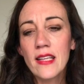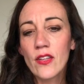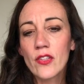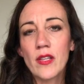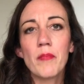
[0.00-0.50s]

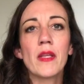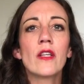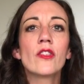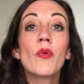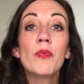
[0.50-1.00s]
There's something
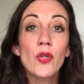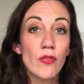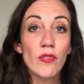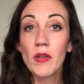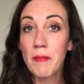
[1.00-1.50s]
so
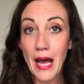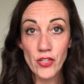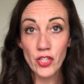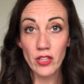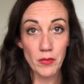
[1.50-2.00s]
beautiful and
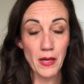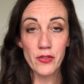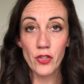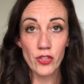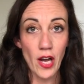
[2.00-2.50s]
magical about
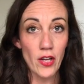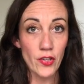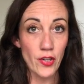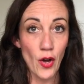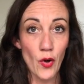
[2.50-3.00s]
their
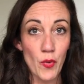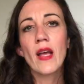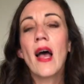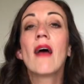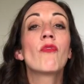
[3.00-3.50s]
childhood home.
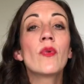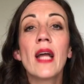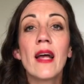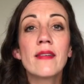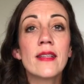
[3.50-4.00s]
Everyone
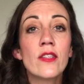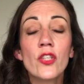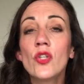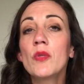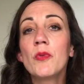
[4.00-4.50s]
has these
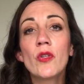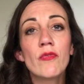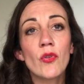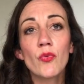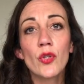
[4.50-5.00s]
huge,
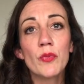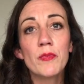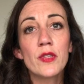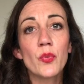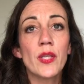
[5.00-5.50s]
beautiful rooms
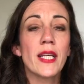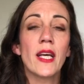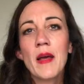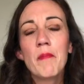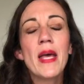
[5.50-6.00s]
where they
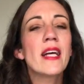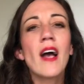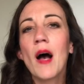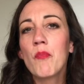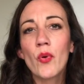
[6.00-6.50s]
can pick
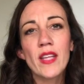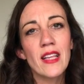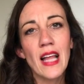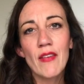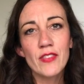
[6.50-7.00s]
up where they
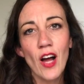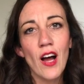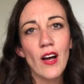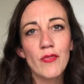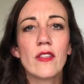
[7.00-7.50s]
left
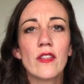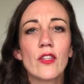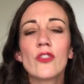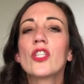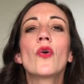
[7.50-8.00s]
off, their
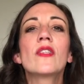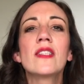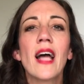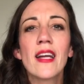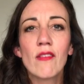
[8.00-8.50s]
chosen
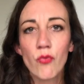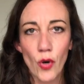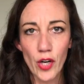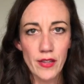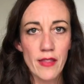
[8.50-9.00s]
line of
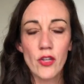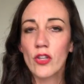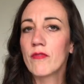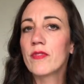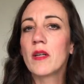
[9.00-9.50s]
work that they're
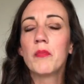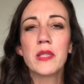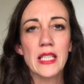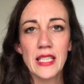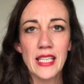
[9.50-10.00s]

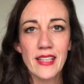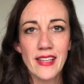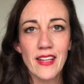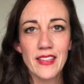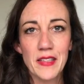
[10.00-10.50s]
completely
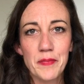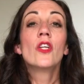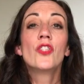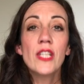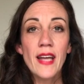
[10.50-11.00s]
excelled in.
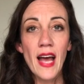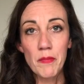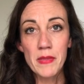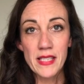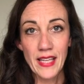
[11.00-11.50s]
Gene
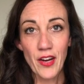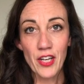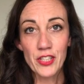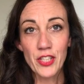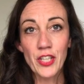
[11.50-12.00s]
Hackman's
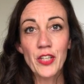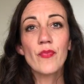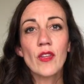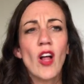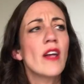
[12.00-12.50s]
character
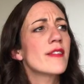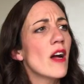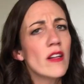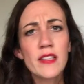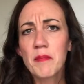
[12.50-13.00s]
lost
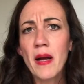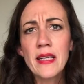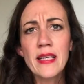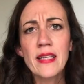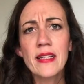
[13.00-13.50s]
all his
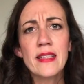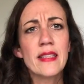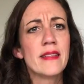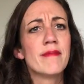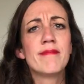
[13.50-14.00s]
money
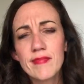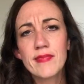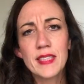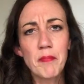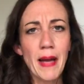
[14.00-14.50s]
and
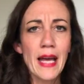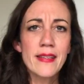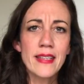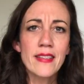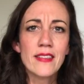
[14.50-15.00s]
some bad
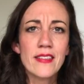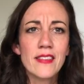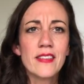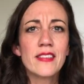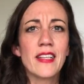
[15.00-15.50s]

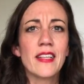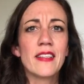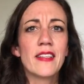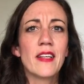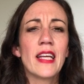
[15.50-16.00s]
deals,
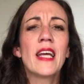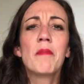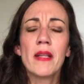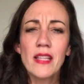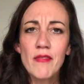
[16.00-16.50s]
and he had
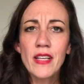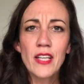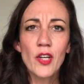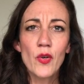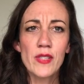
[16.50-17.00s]
been living in
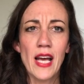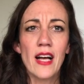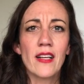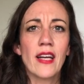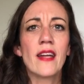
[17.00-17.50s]
a
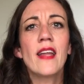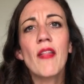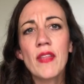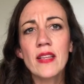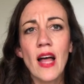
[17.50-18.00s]
hotel and had
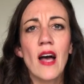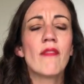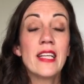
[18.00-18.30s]
nothing left.